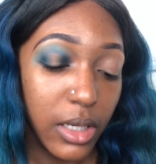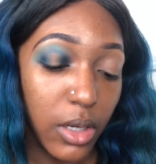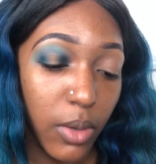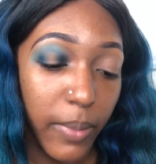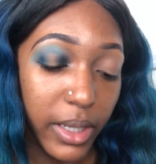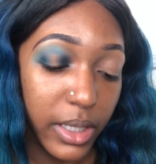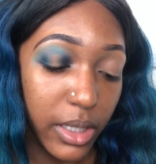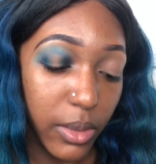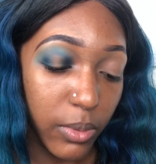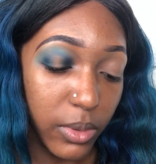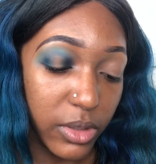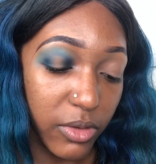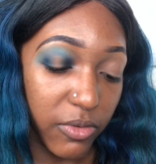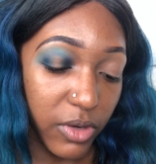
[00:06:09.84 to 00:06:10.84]
go back in
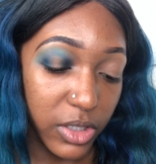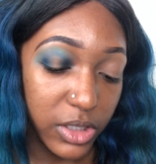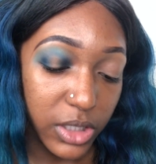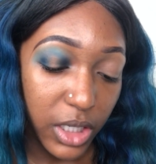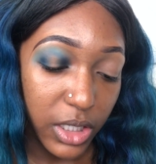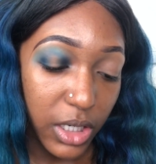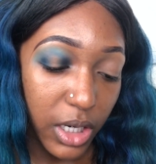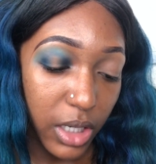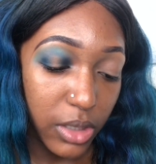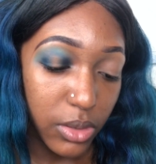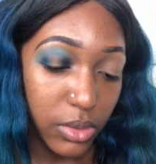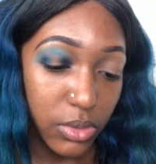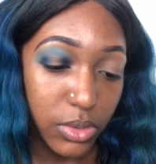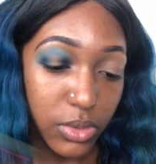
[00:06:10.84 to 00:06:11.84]
with the first shade that I
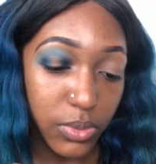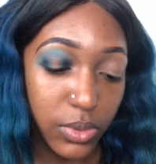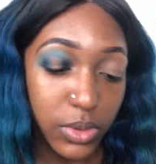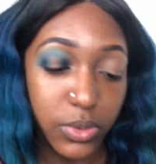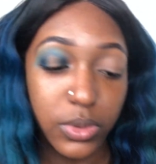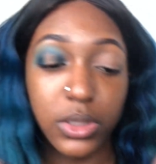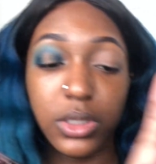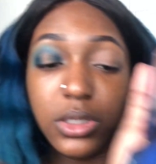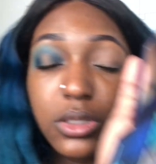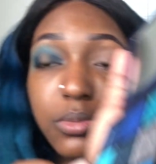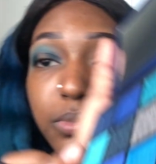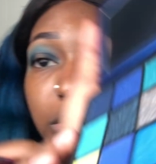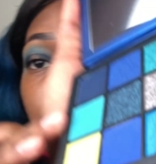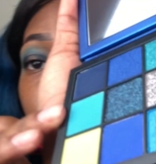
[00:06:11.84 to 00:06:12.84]
used, which was this
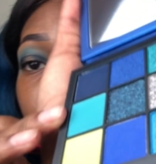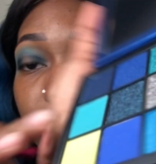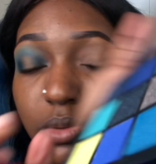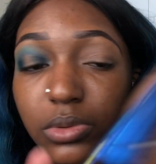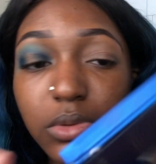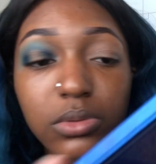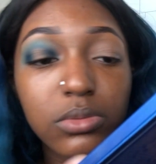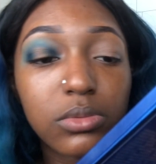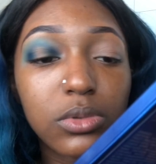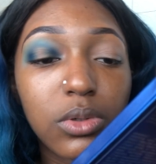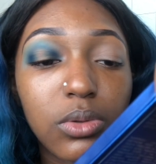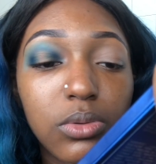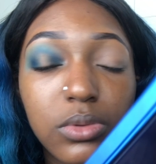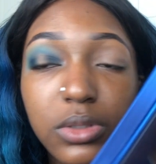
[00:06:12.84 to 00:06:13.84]
blue,
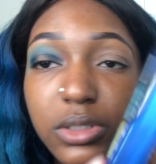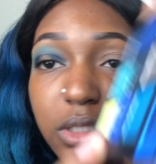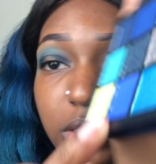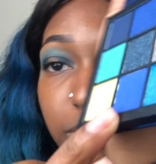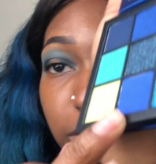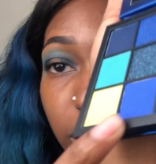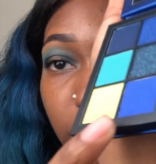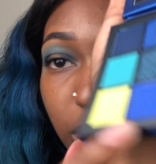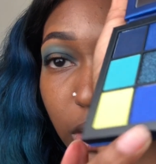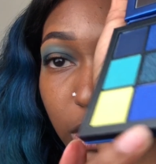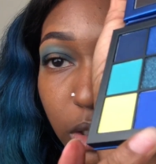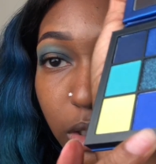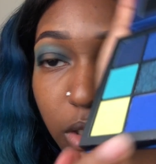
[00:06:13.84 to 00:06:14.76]
this blue color